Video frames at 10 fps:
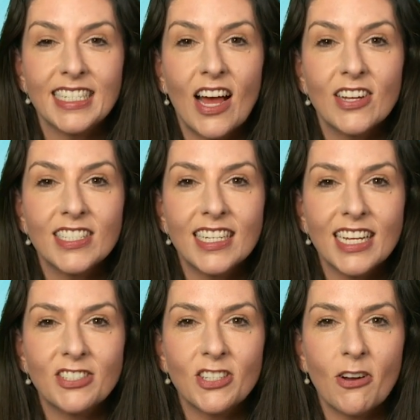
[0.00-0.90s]
And on
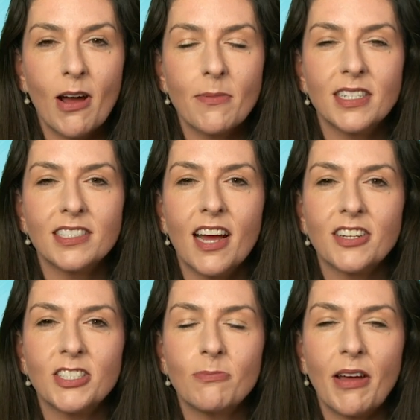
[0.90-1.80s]
today's show, I'm going to
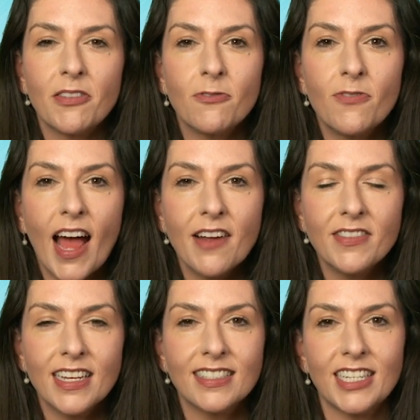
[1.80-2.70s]
talk to you about the
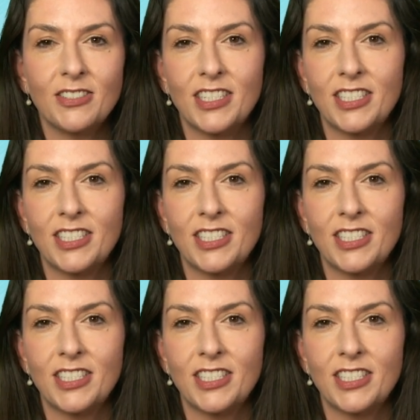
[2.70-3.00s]
five things that you